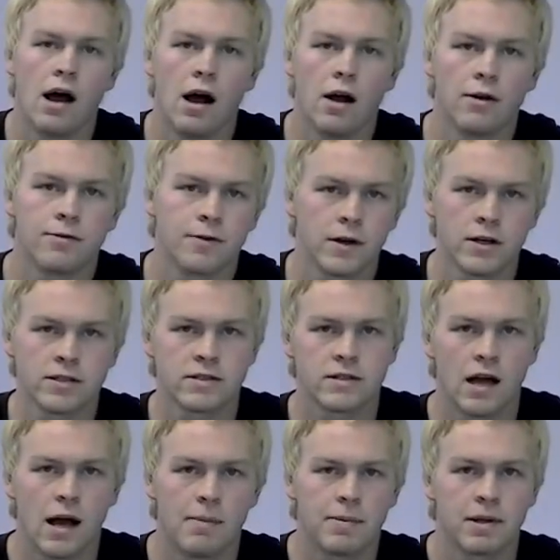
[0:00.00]
Our first
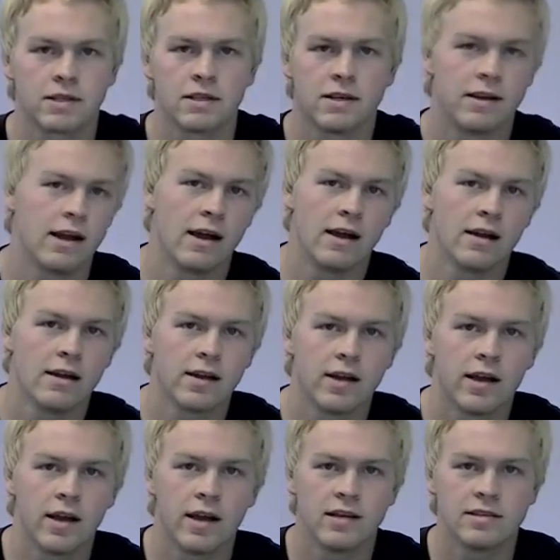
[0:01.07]
topic today
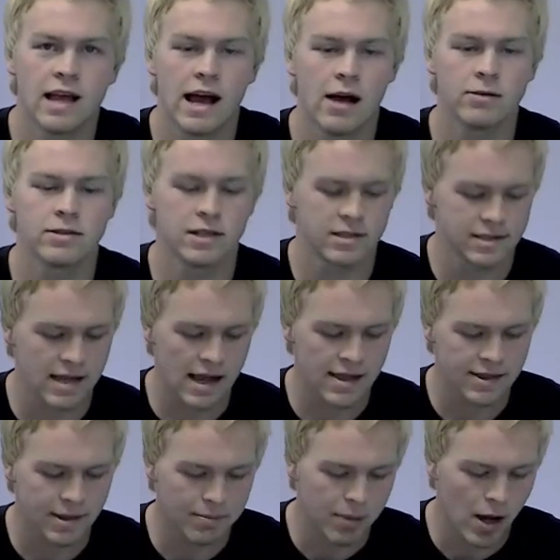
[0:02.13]
is how to
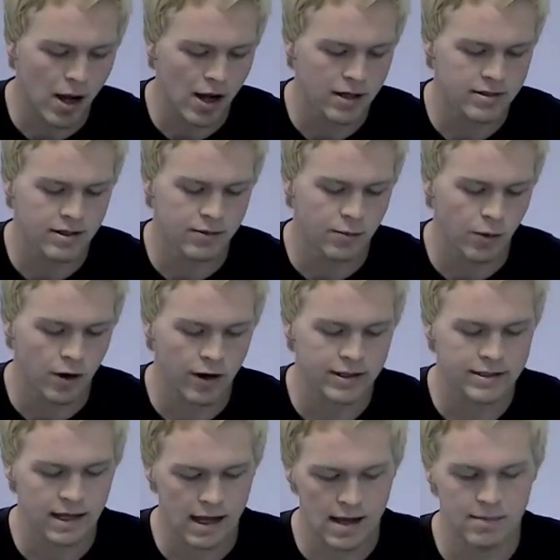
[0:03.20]
set the pause and
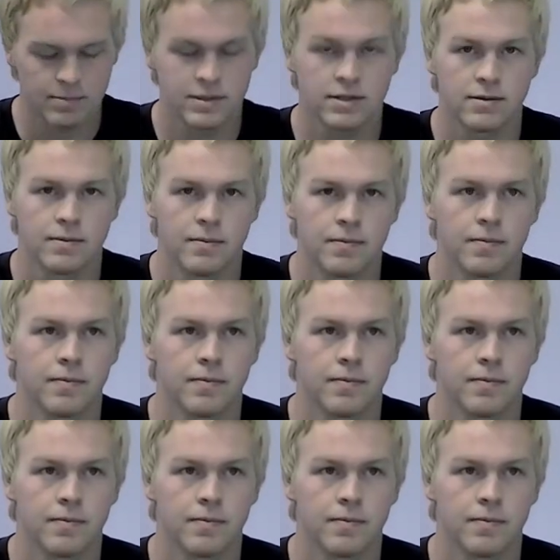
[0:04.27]
work times.